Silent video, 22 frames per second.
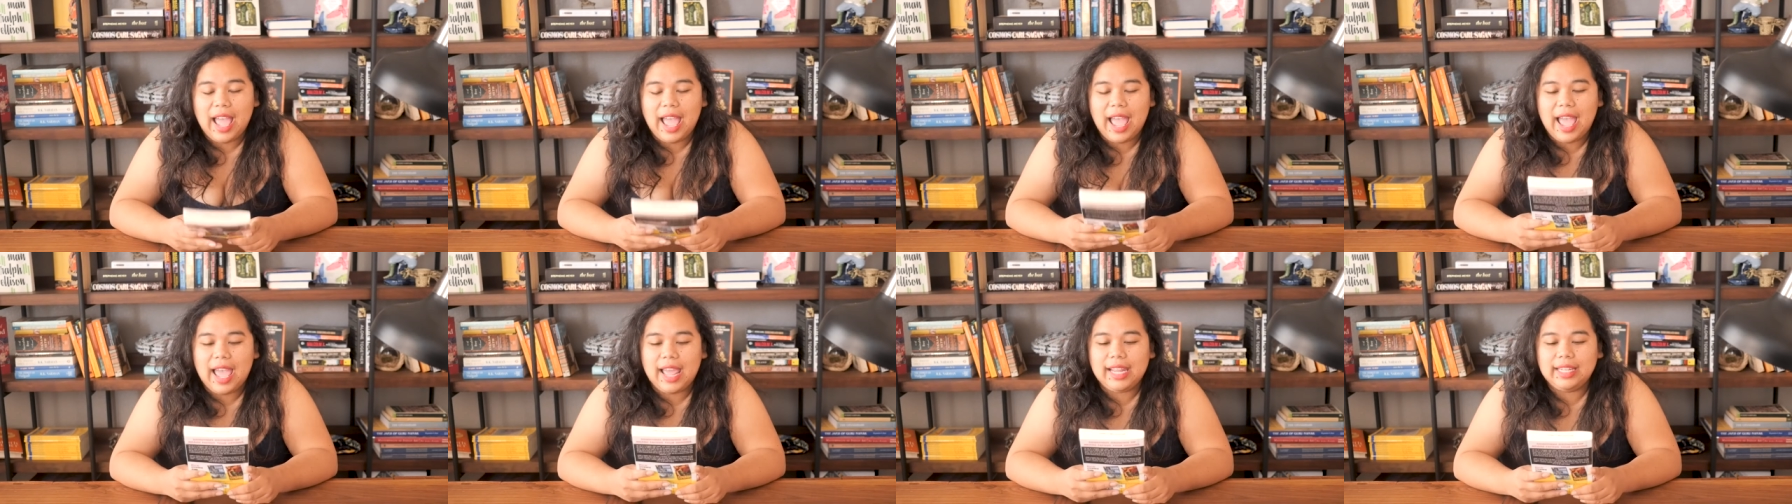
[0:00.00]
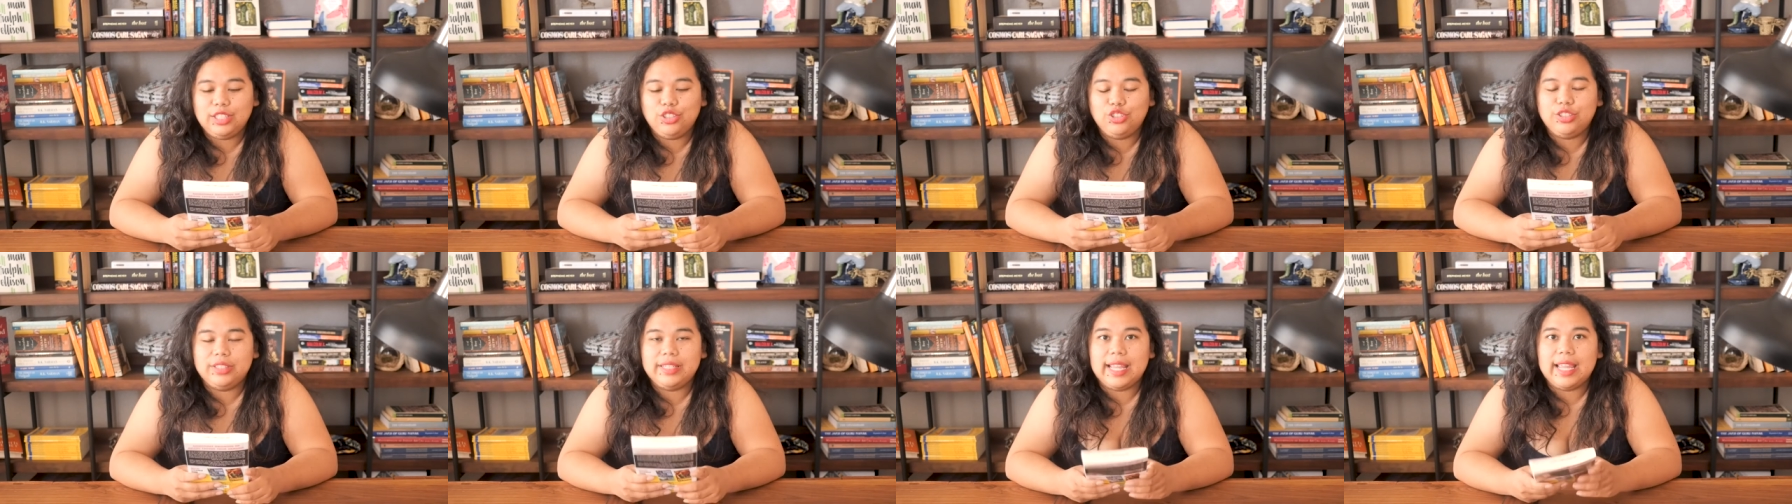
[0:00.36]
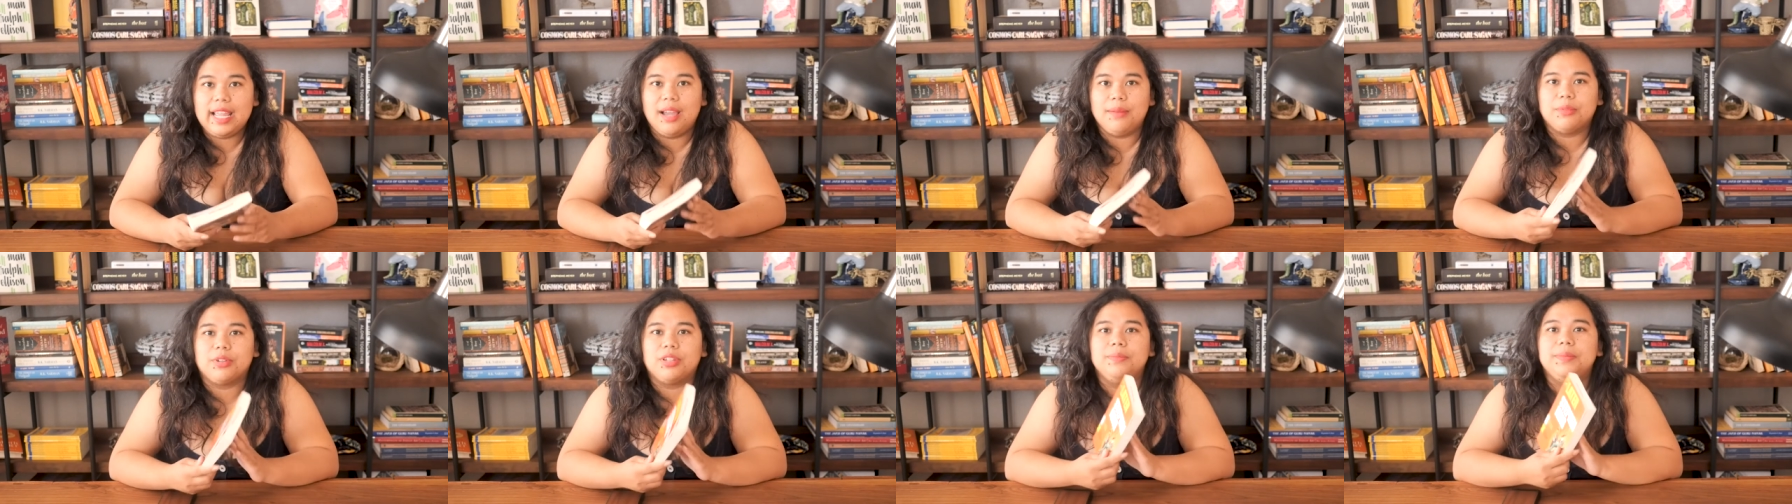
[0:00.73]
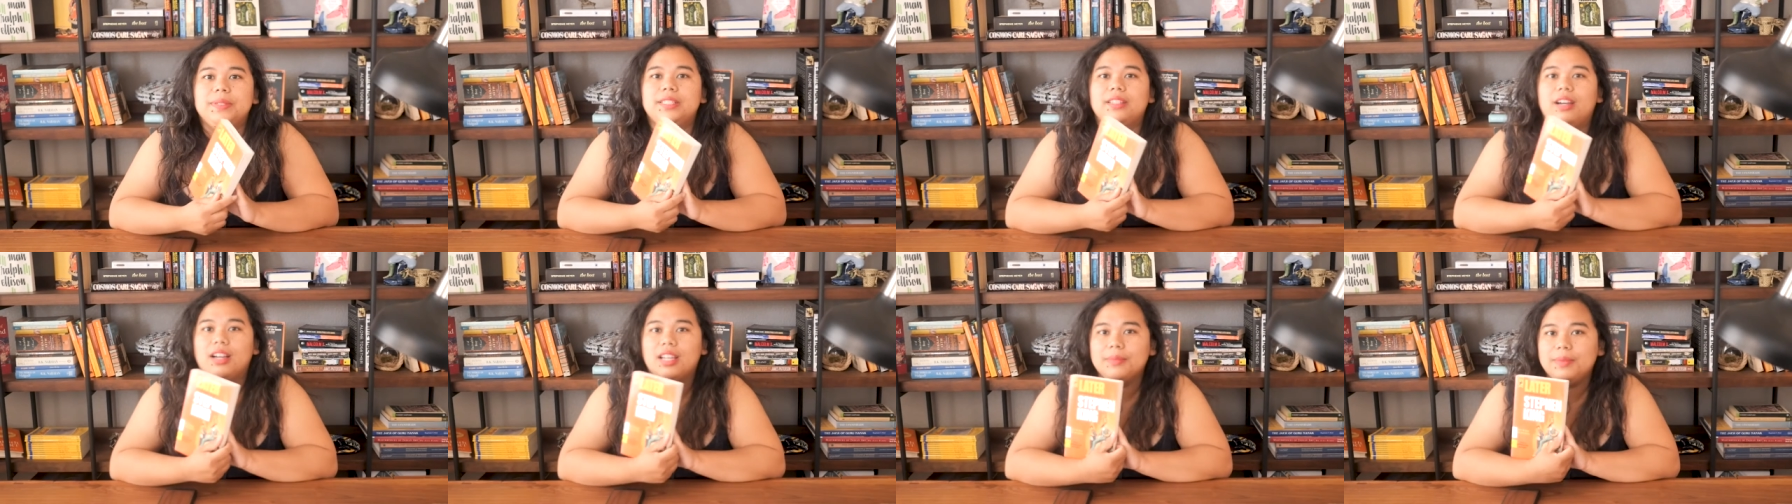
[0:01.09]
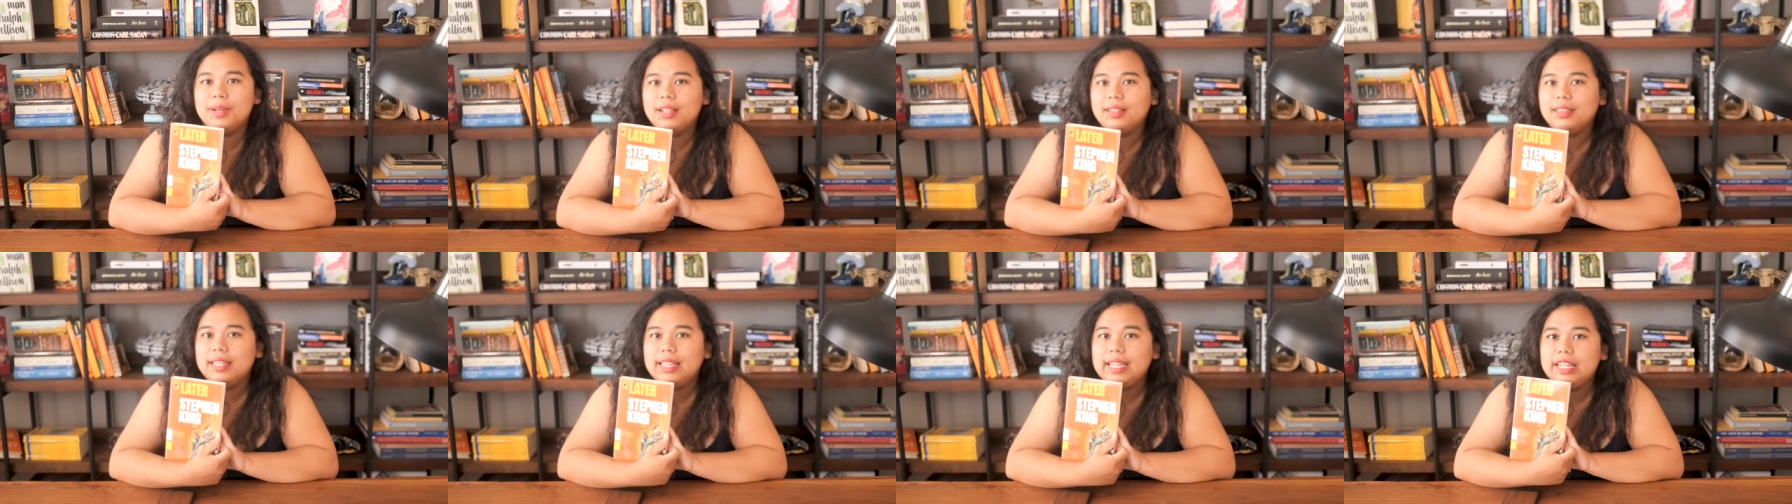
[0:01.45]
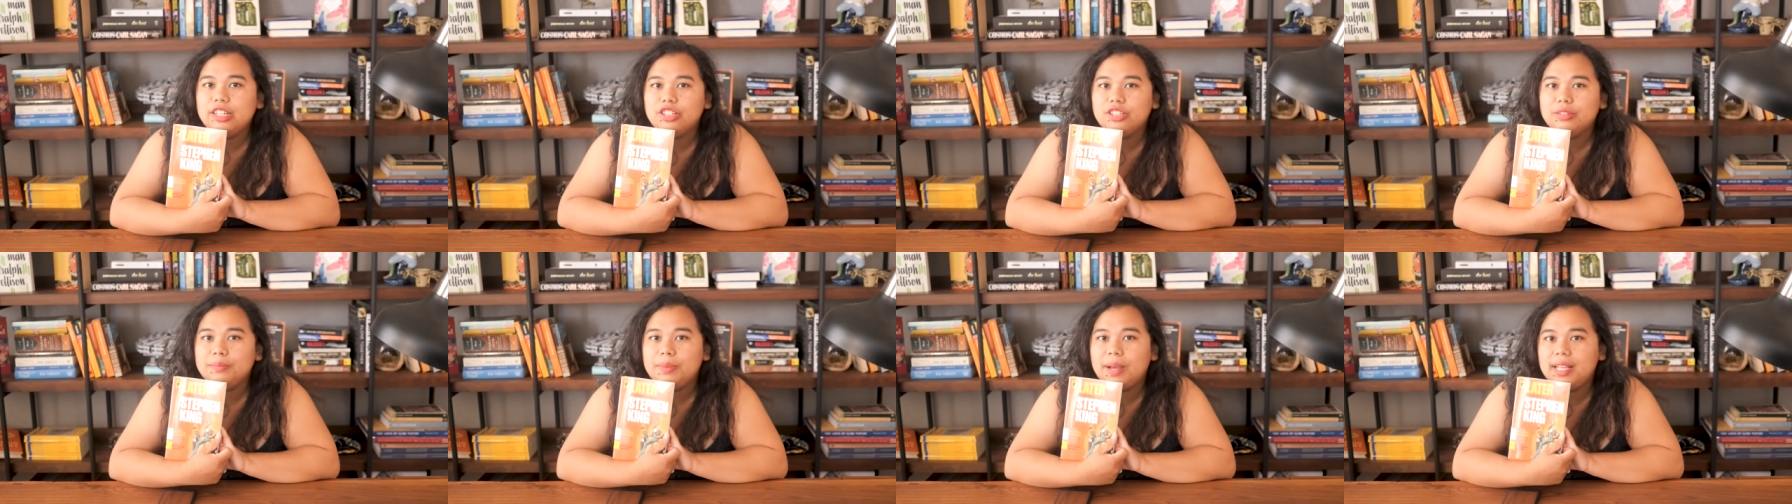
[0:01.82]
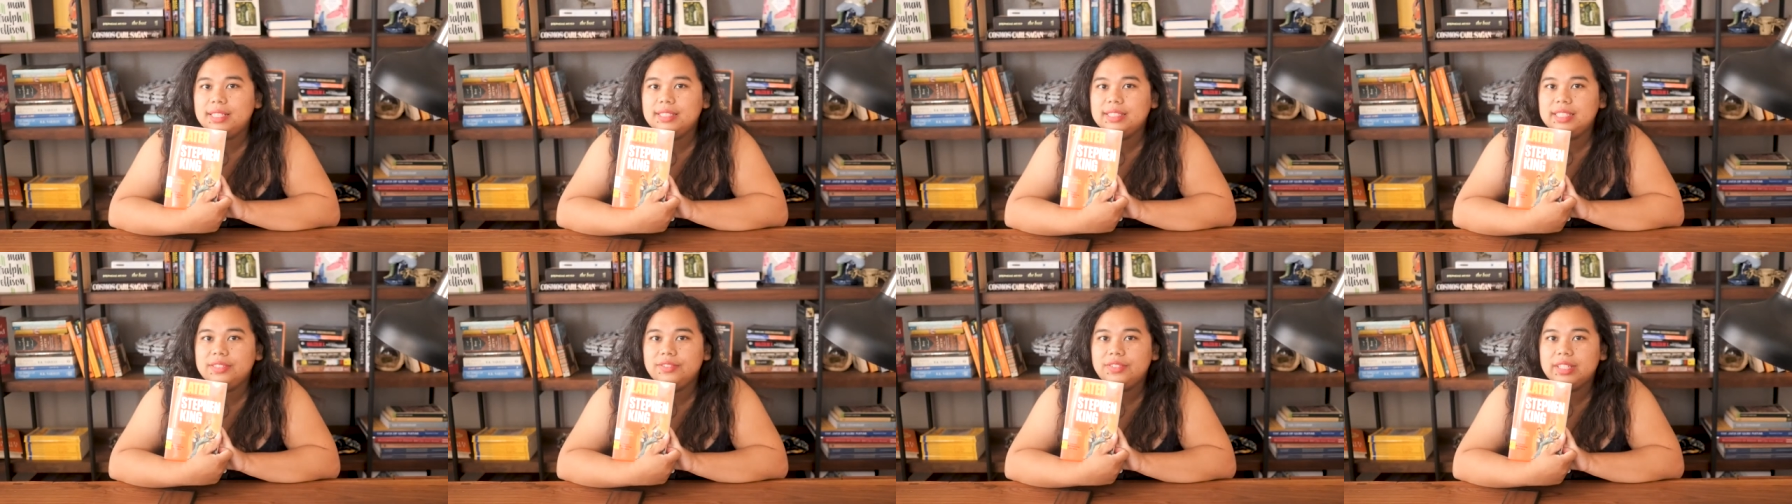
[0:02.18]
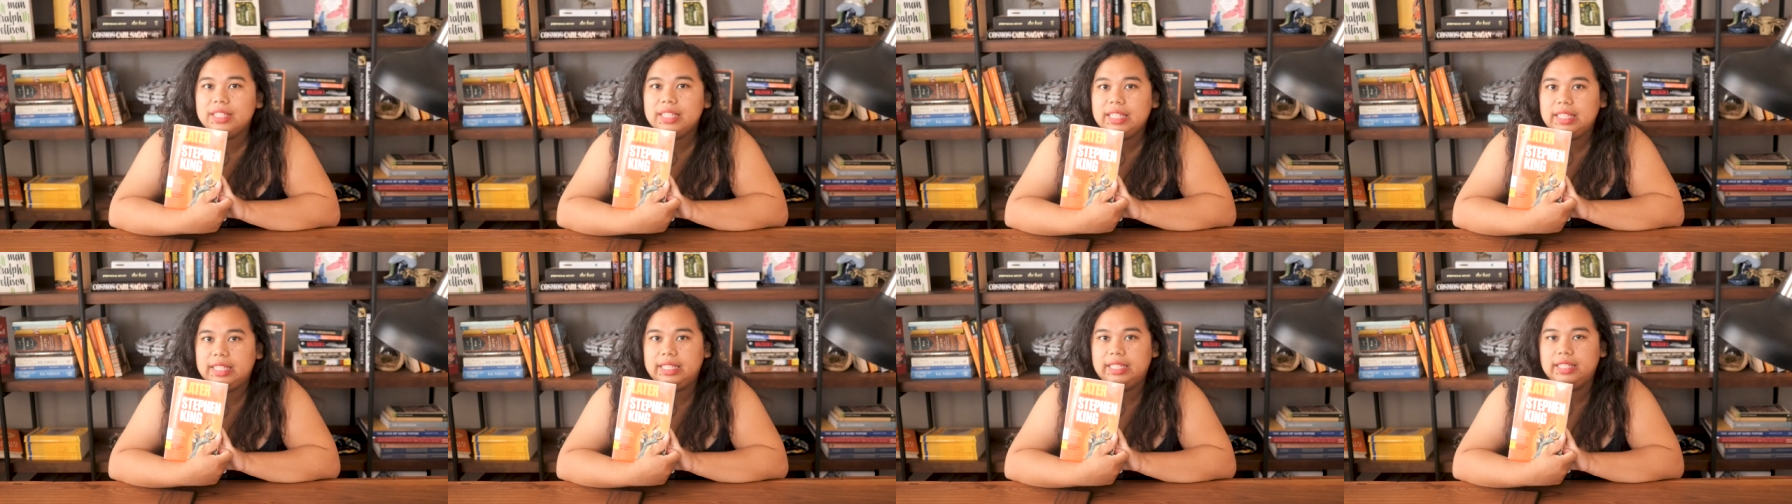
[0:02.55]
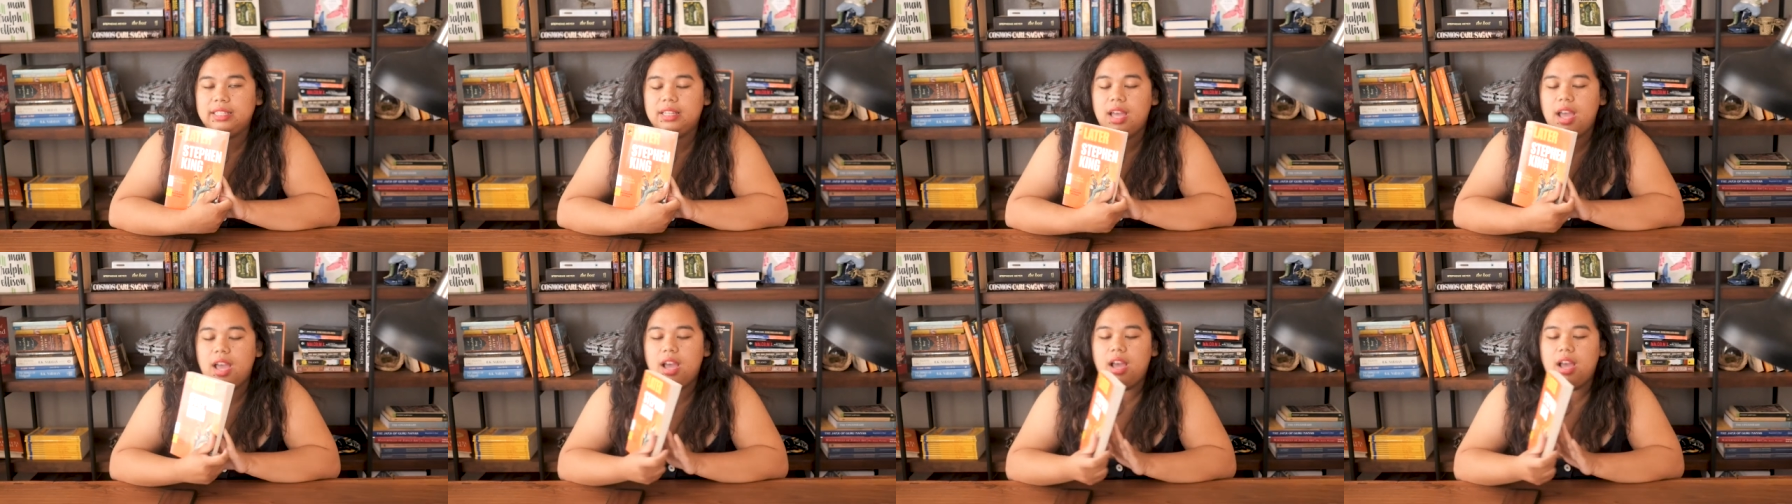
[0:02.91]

and today I'm going to be talking about Later by Stephen King.